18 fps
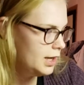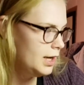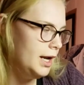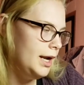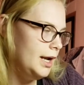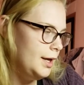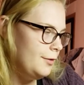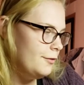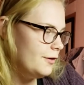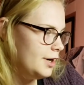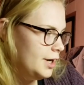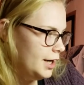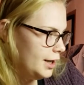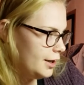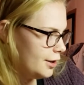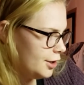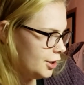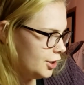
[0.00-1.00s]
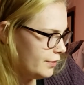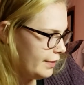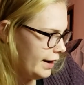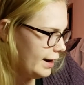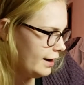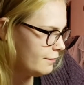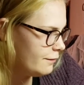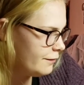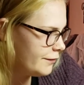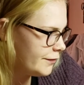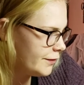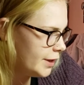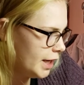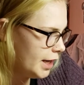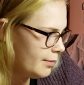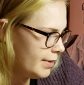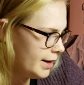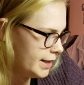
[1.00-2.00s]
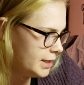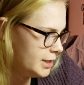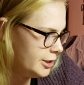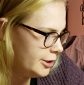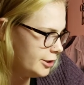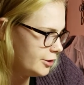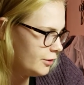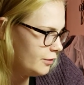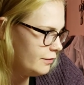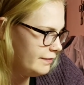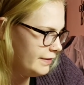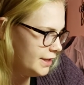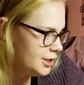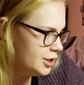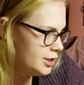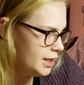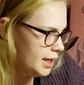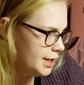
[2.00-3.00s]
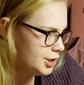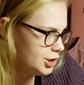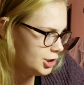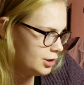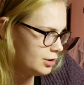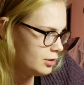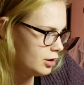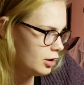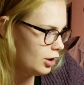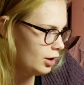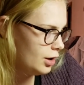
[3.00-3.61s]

And over here you have free bacterial vegetation